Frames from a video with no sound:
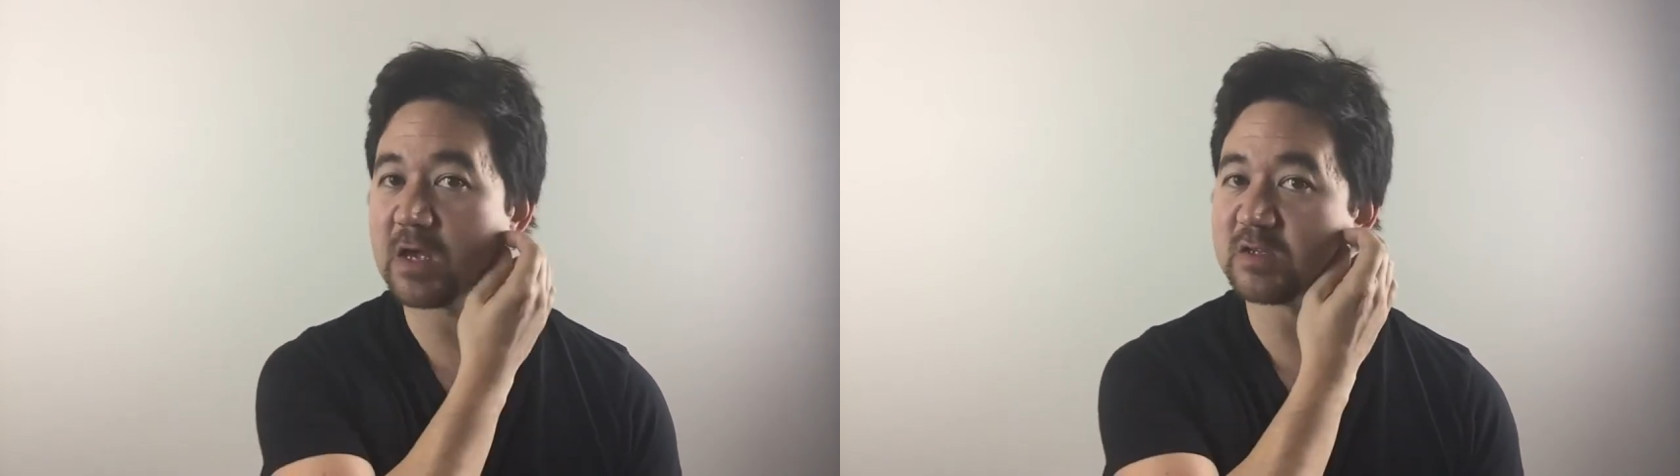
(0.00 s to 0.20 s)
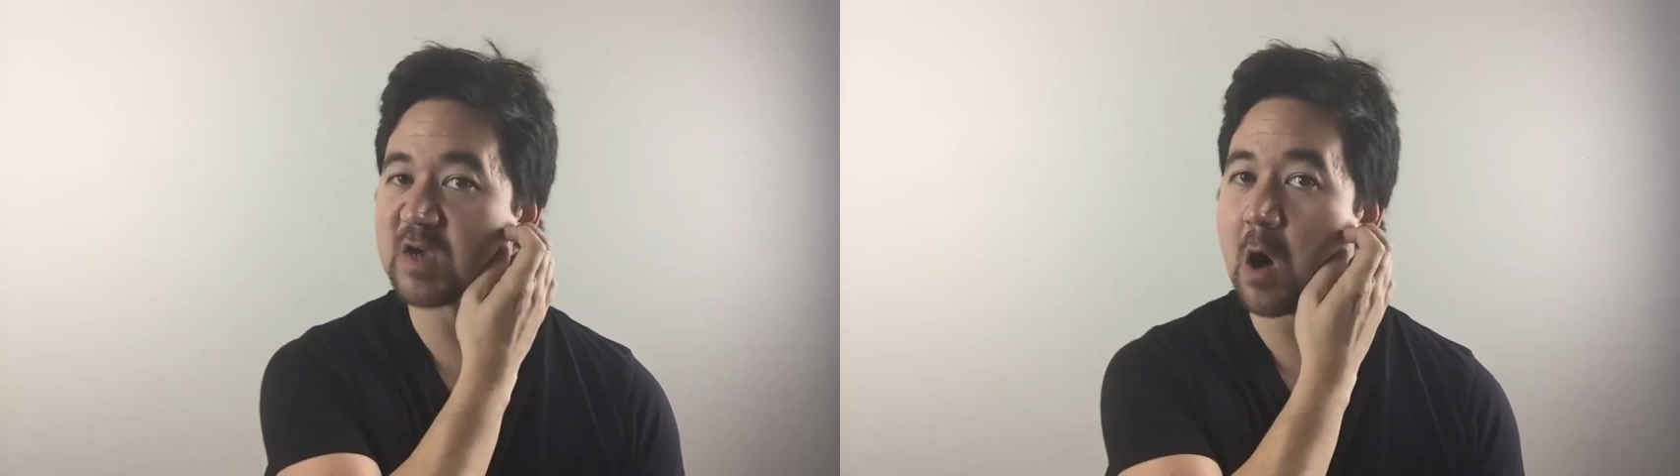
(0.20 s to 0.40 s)

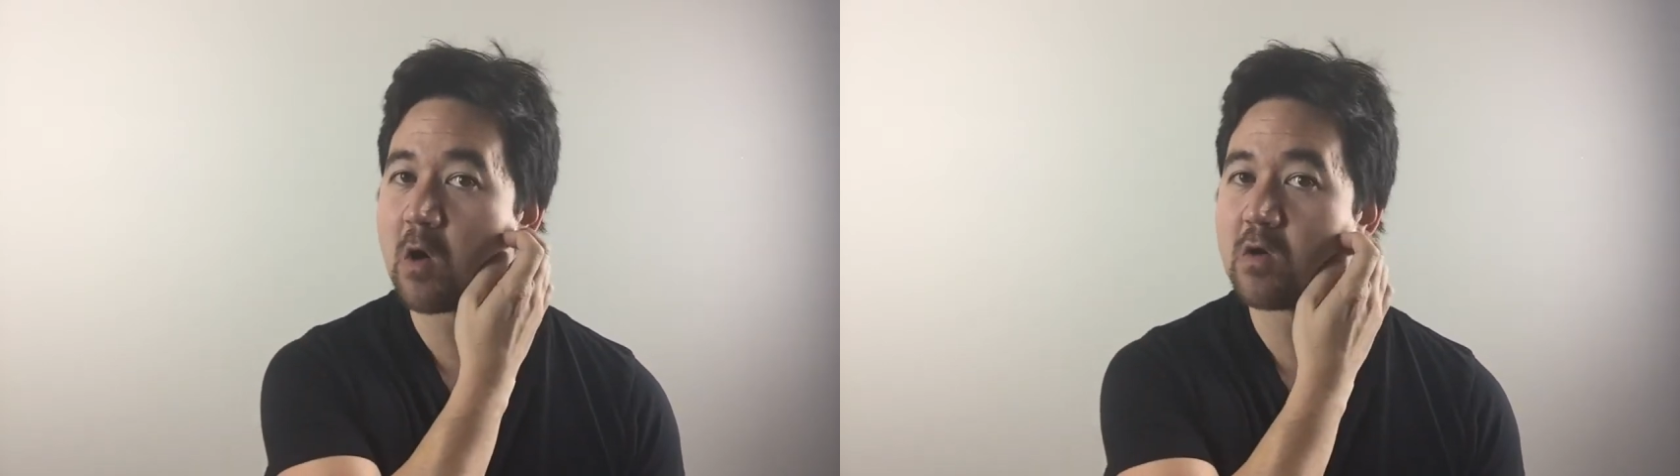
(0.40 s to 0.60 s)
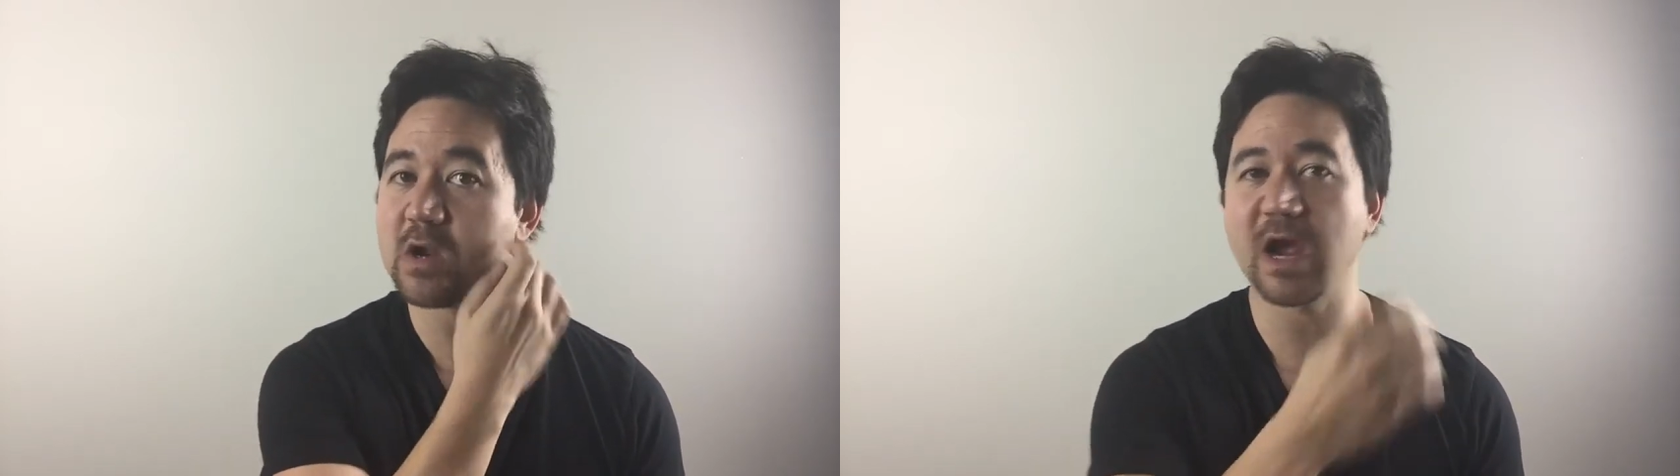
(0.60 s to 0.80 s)

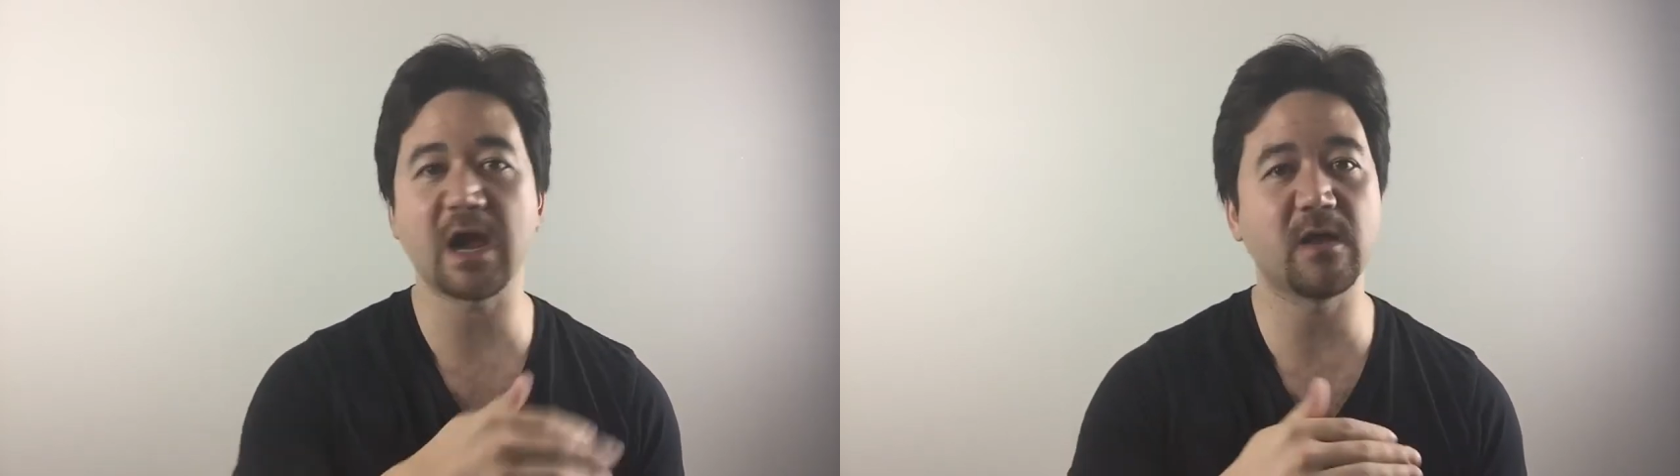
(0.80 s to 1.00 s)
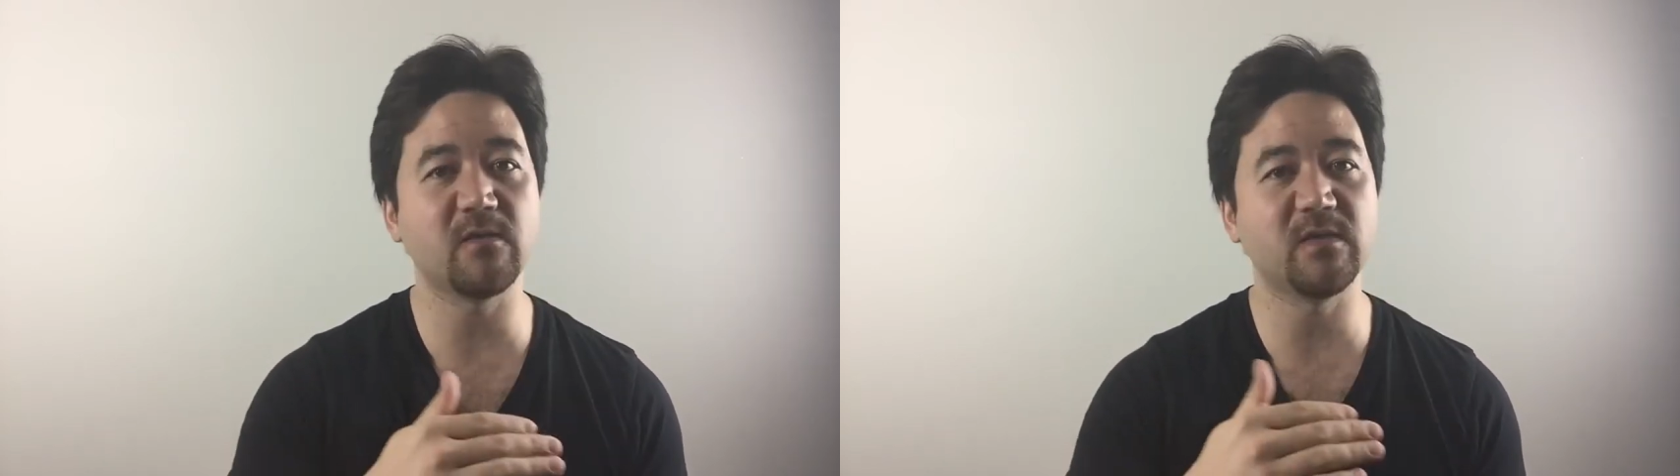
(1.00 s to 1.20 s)
tone
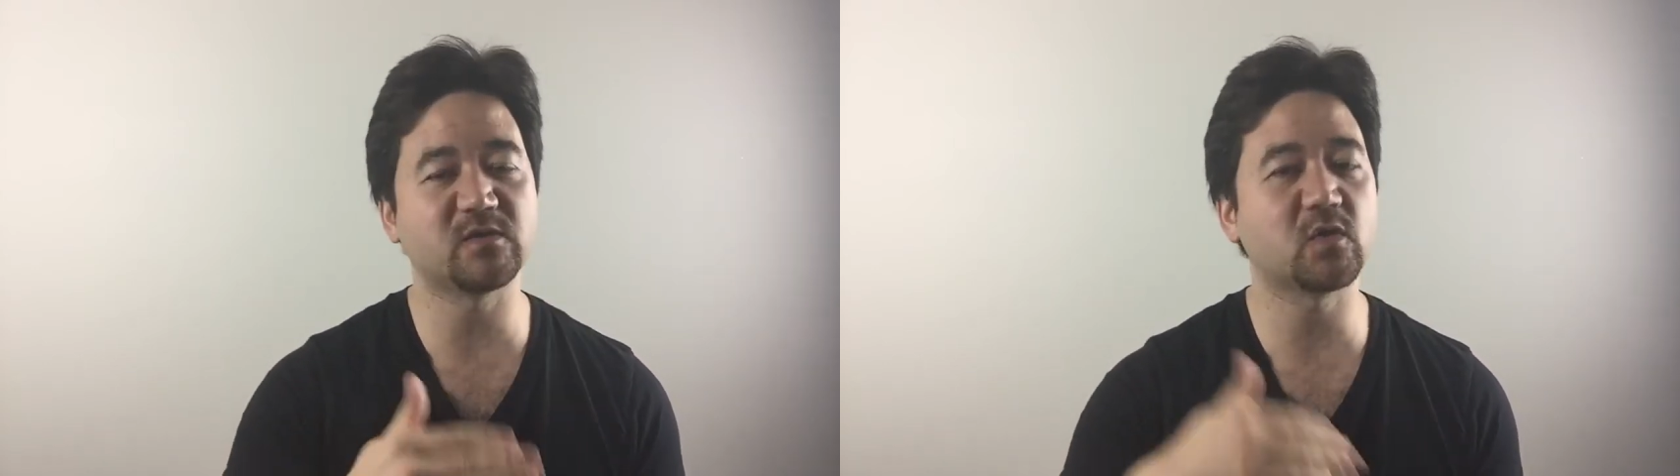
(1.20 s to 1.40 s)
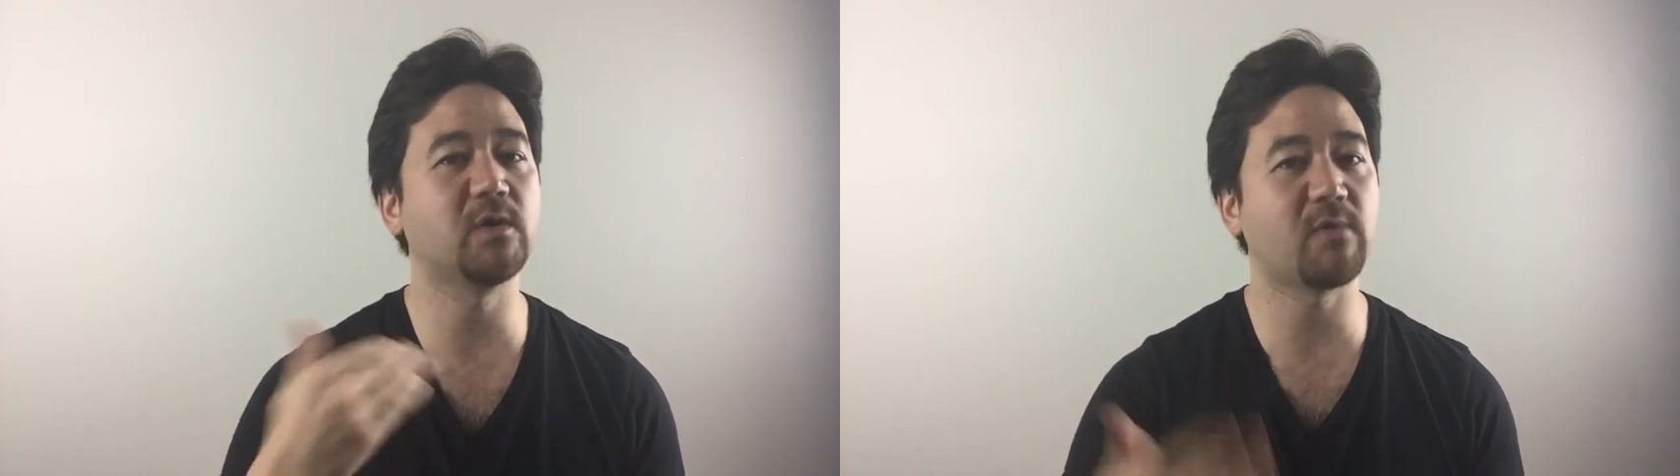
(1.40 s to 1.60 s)
and they're trying to